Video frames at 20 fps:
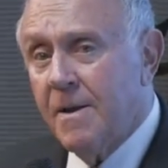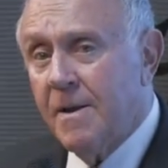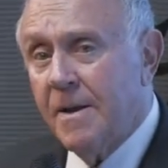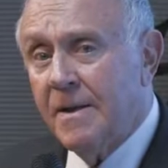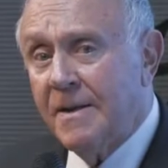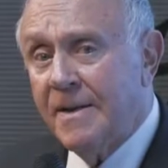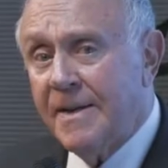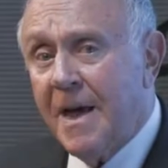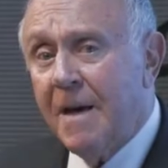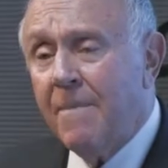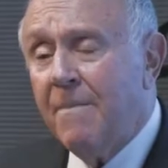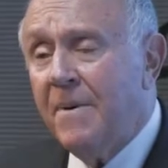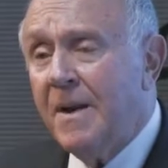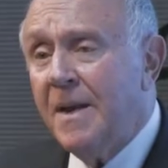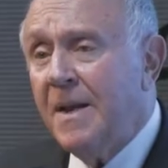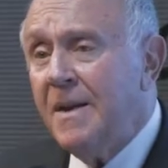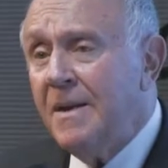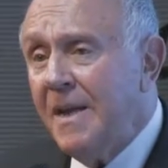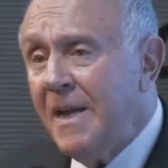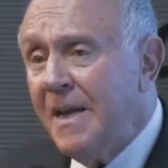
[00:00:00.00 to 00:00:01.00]
and
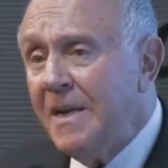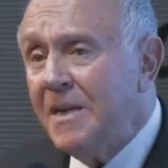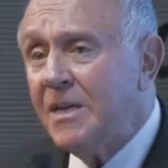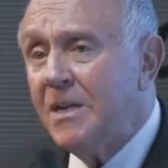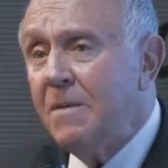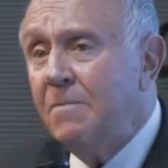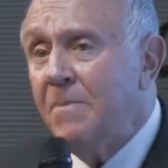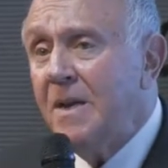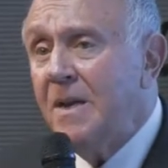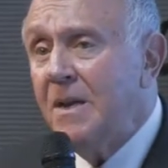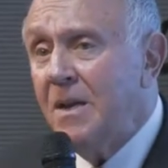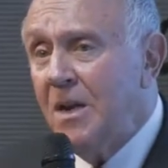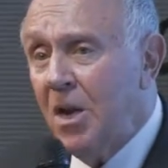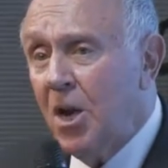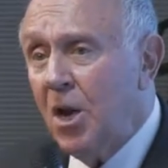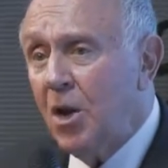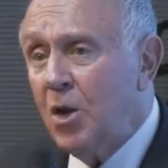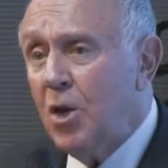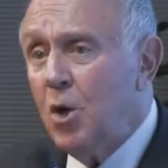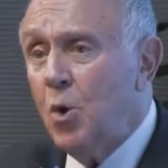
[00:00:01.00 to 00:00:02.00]
somebody needs to be
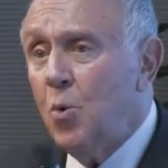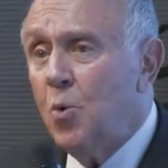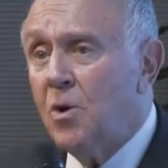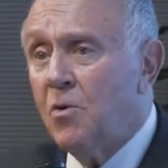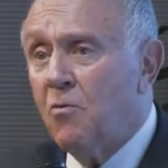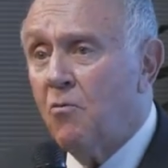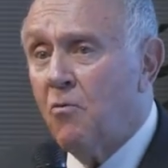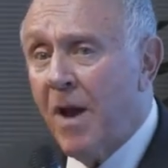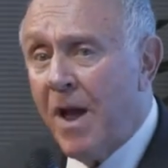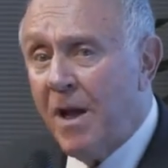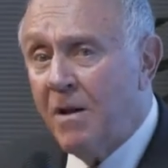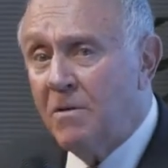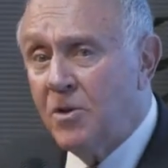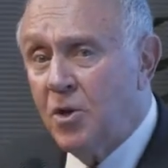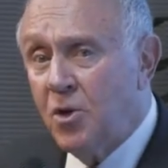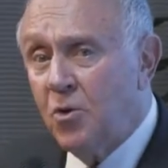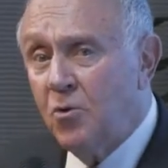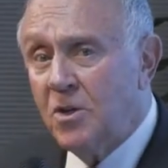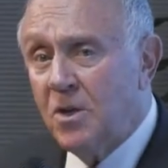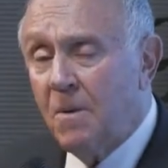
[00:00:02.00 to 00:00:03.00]
near you and
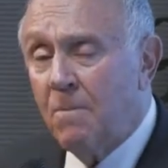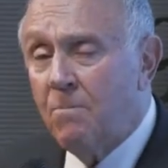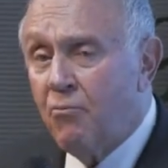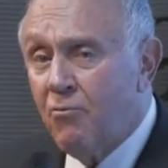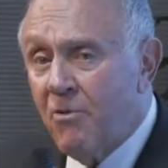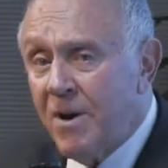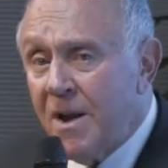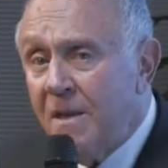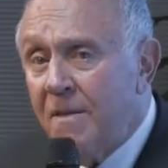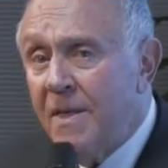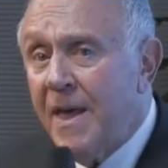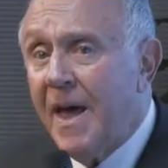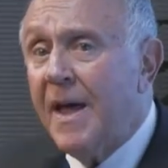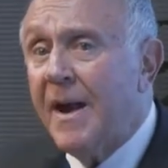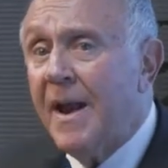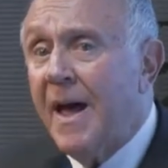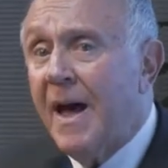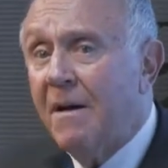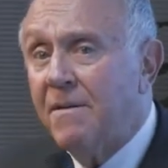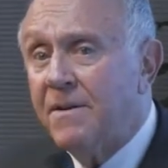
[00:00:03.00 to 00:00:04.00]
around you to bring
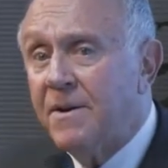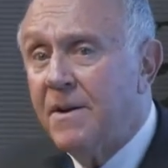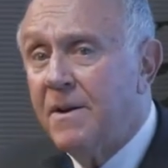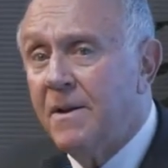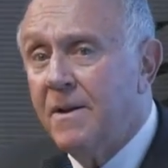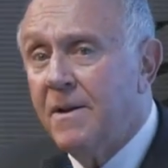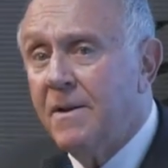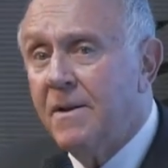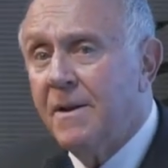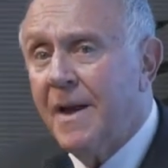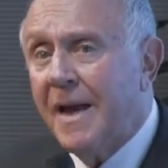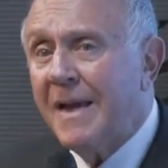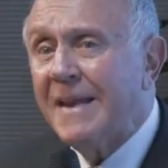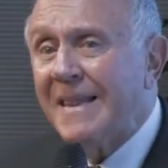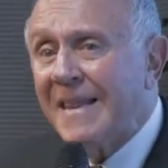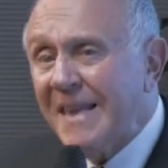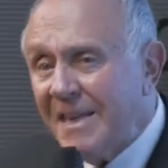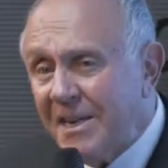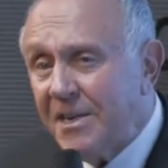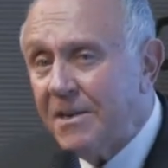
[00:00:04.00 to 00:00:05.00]
that out
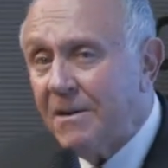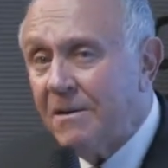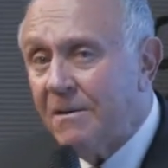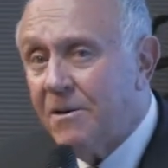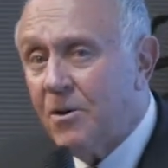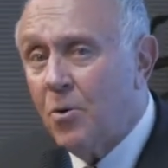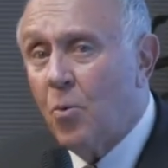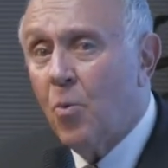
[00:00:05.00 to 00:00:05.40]
and listen to